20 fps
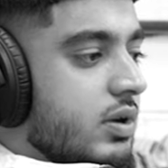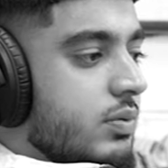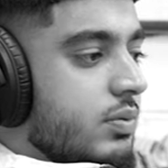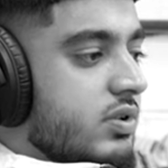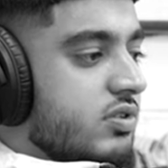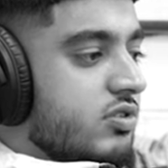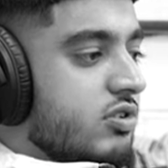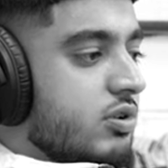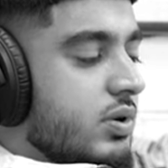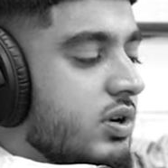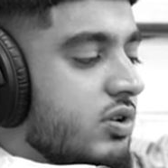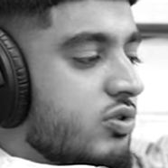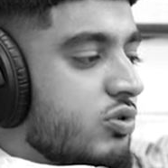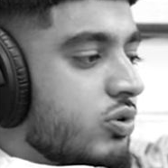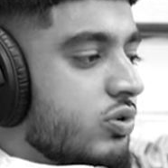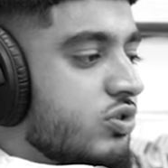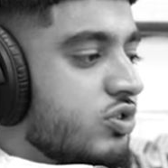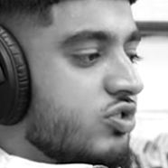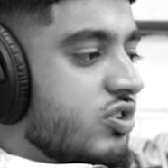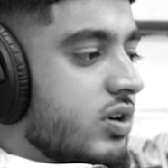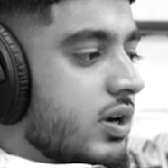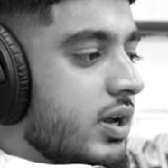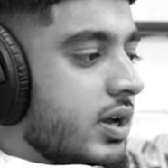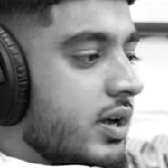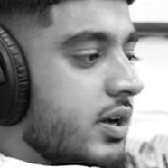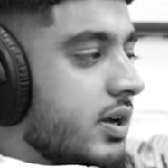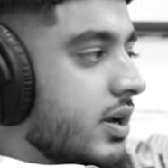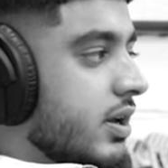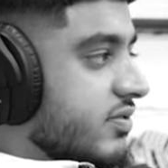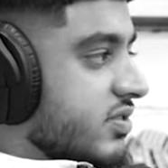that was doing a tour to Sri
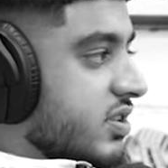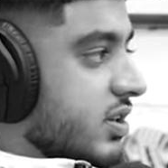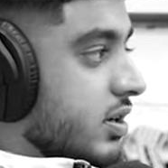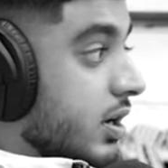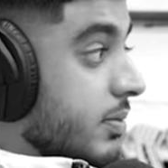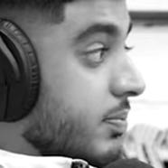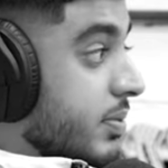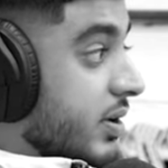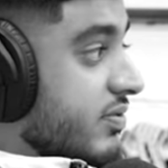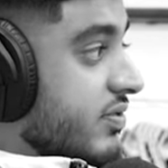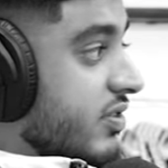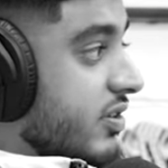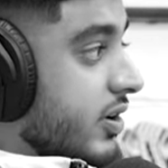Lanka, and obviously got picked